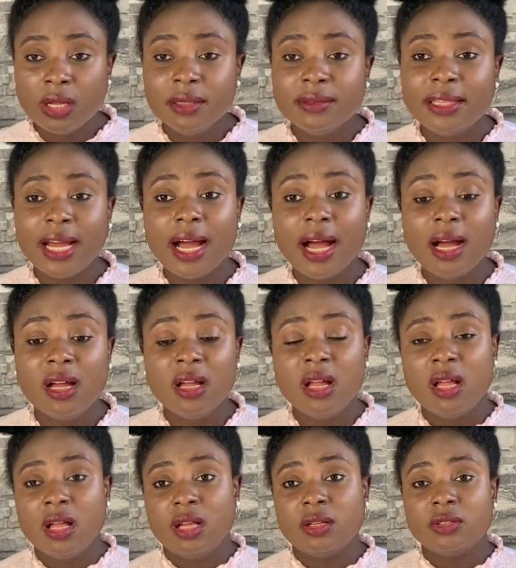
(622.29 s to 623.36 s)
that
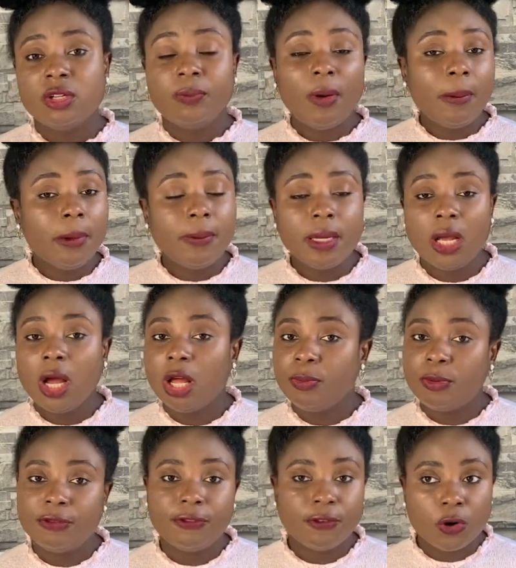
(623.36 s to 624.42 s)
you probably heard
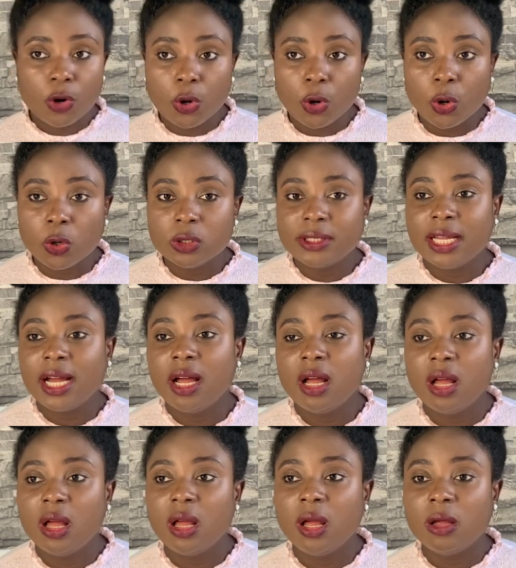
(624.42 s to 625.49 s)
before that
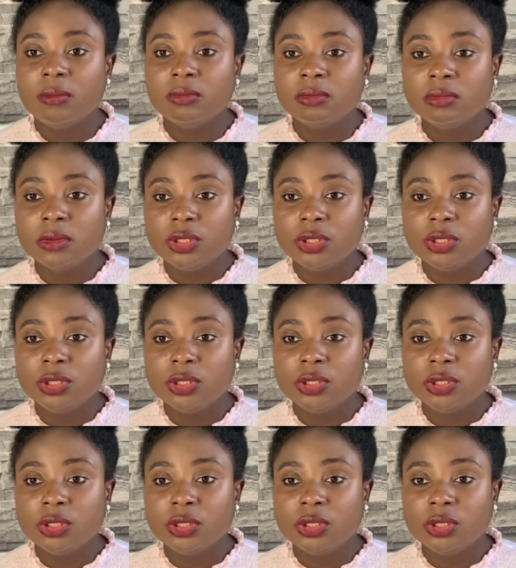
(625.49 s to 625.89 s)
um,